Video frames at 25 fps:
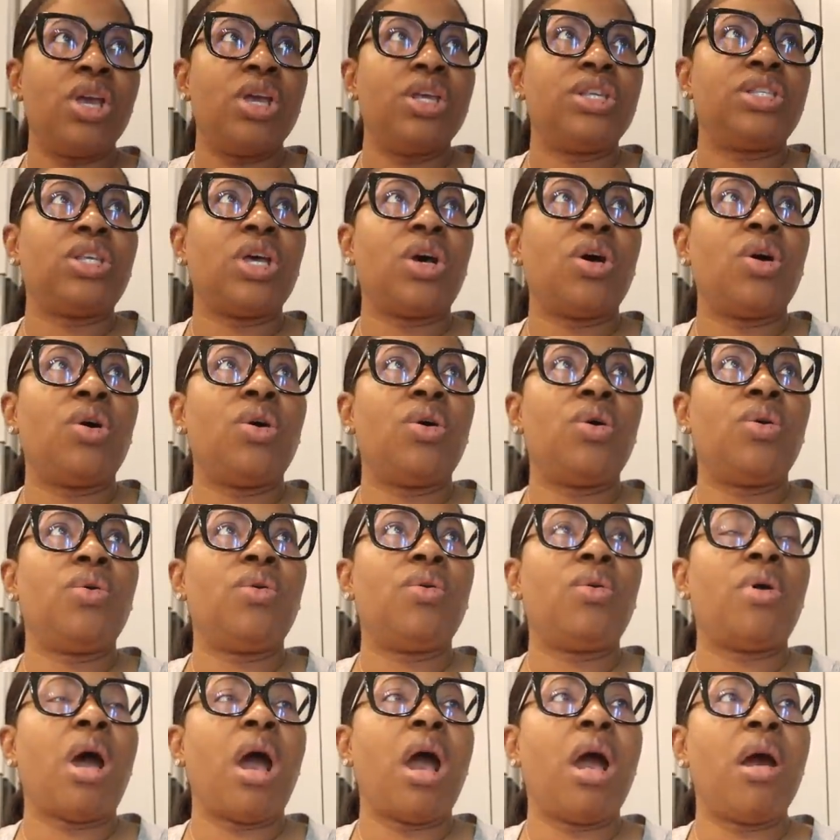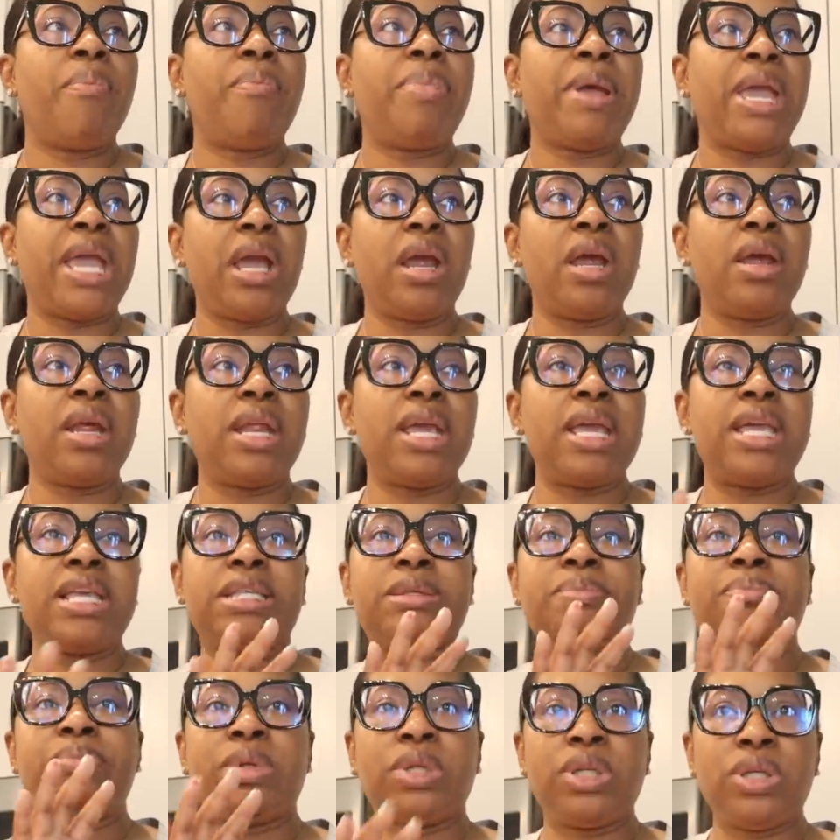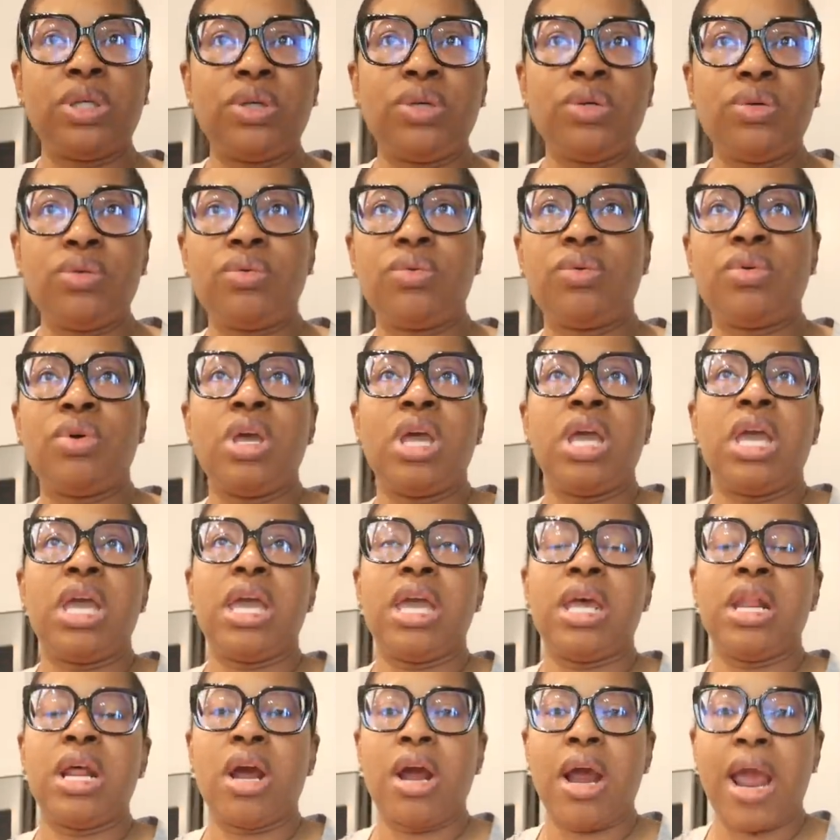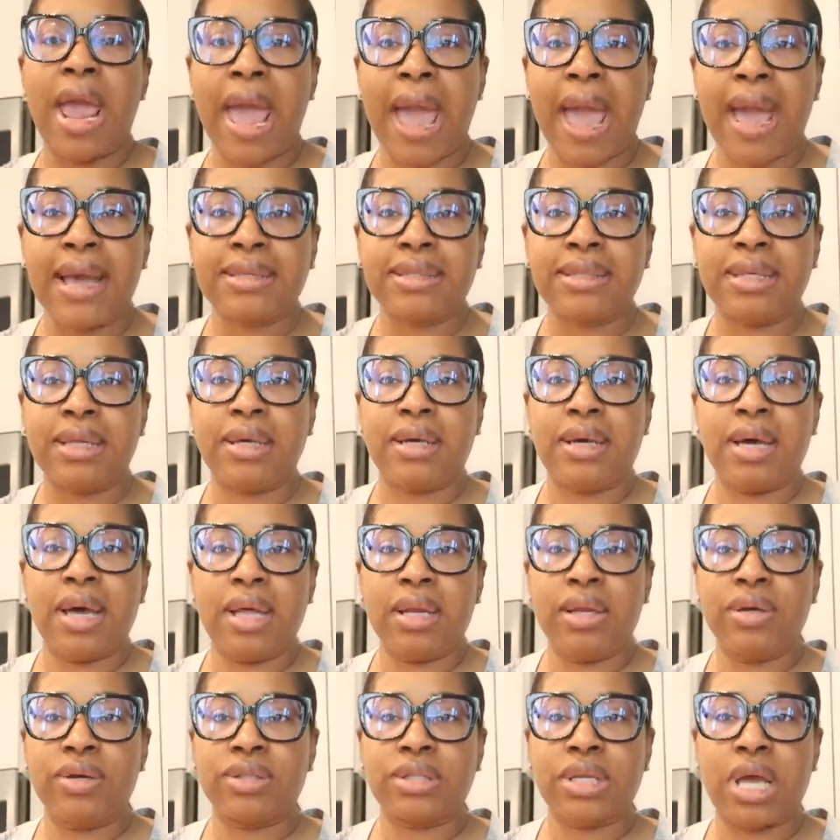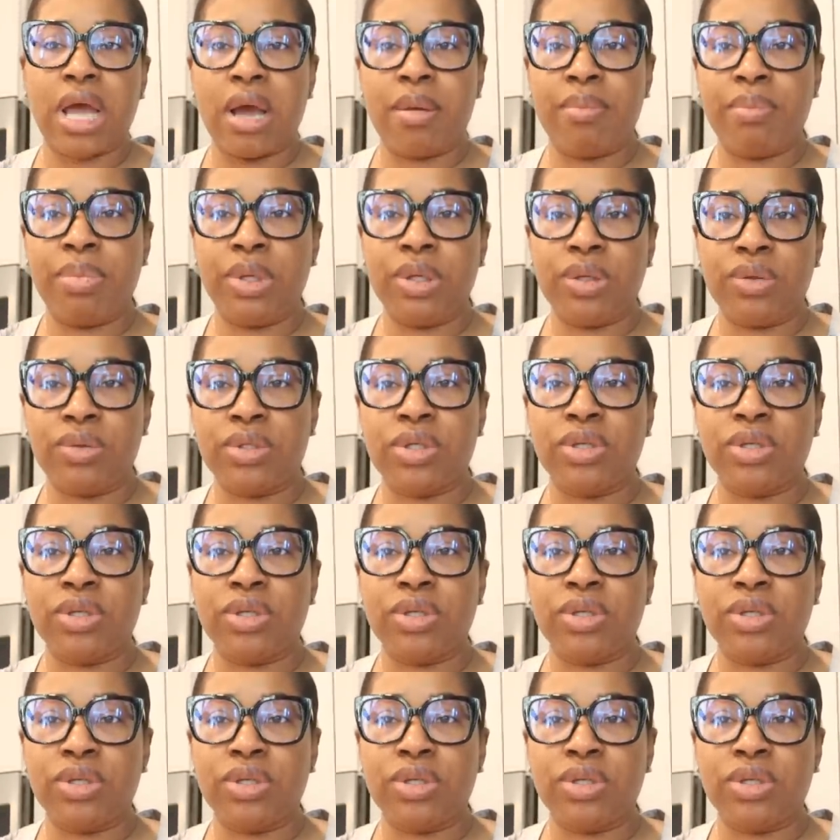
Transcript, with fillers: So her bed is blue and her accent colors are blue.